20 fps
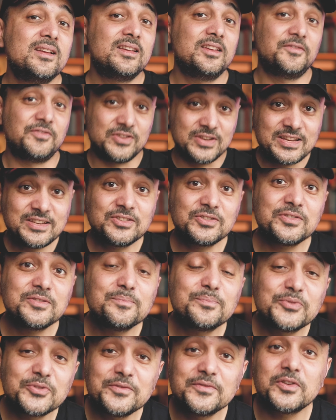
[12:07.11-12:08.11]
If you need to
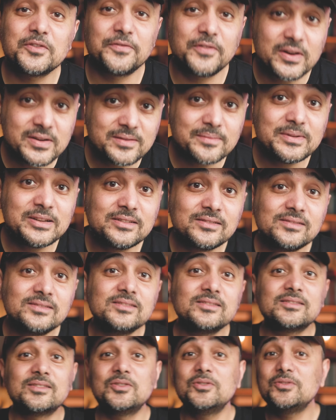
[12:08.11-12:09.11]
improve your
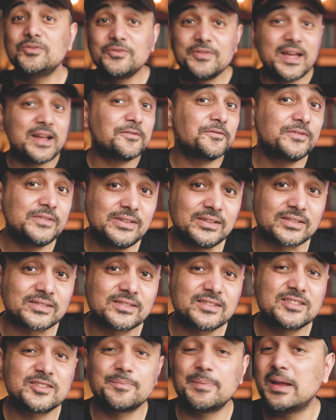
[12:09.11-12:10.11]
fundamentals, go do that
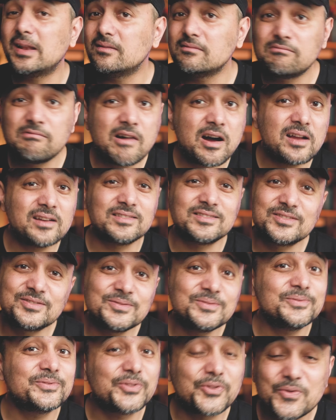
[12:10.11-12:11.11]
first. Spend 1,
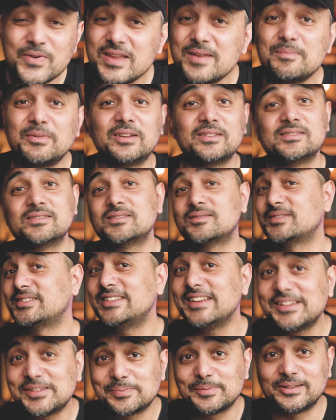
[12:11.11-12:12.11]
2, 3 months,
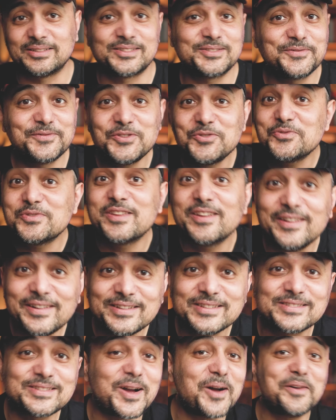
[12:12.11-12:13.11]
6 months, few
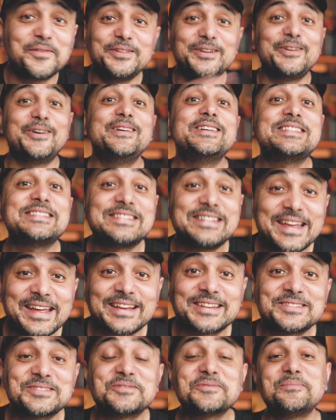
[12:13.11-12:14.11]
years, however long it
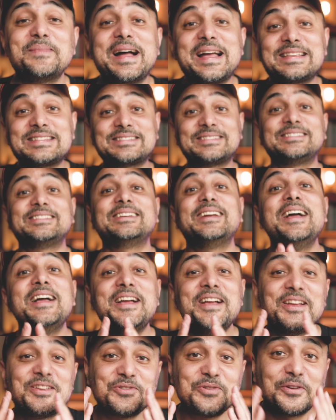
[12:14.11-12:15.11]
takes to master
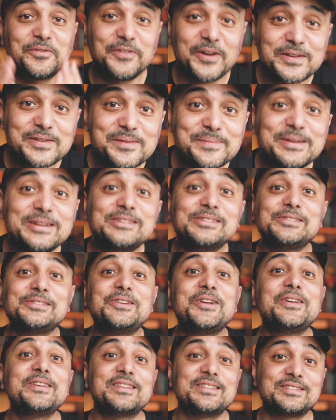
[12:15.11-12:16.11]
your fundamental
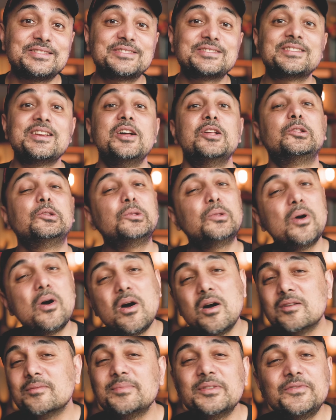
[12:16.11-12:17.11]
knowledge,
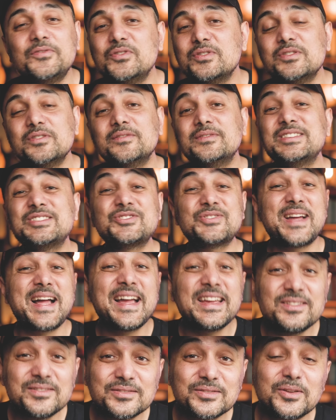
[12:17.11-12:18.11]
long before you even
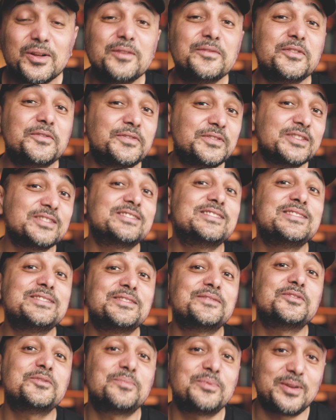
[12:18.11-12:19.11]
try to solve your first
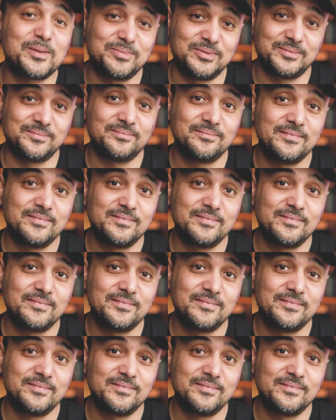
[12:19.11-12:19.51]
interview problem.